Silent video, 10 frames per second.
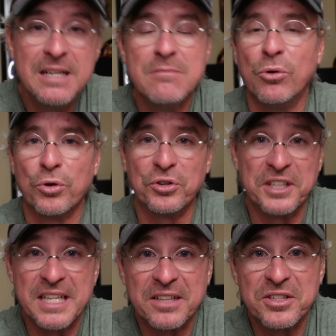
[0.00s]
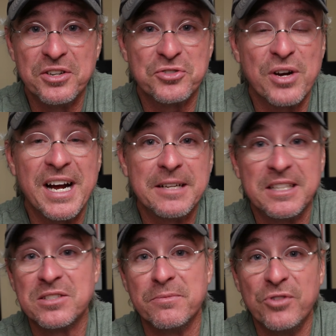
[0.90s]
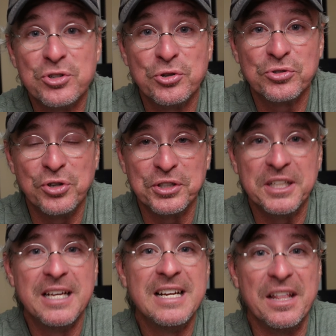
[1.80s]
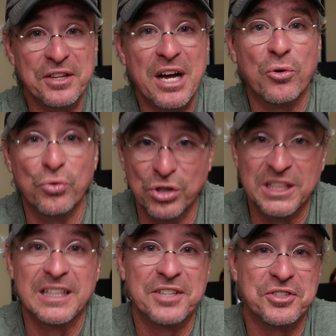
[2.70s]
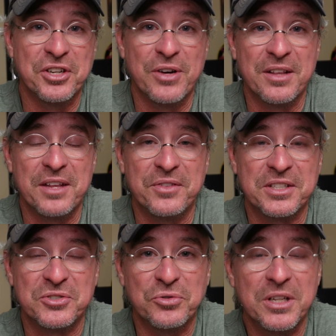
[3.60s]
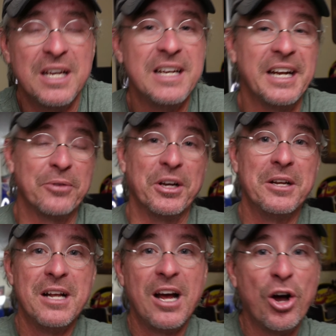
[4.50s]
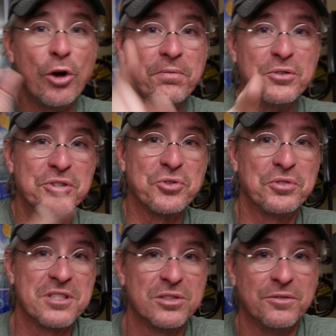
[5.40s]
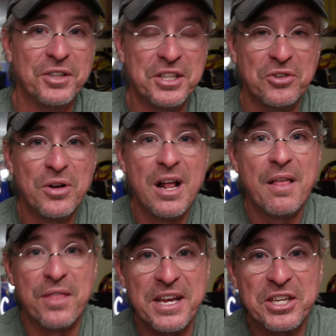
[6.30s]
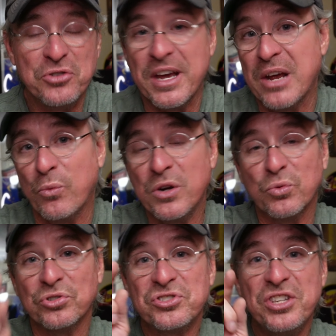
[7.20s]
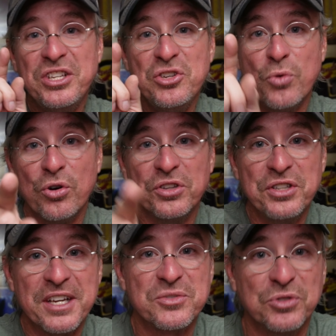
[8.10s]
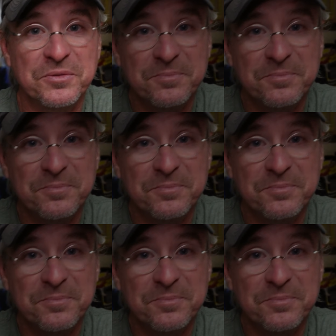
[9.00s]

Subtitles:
But we're going to get out there and try it, get some fish hooked on it, and then I'll really let you know how that thing's doing. Anyway, hope you enjoyed this little video. Thank you, and we will see you on the next one.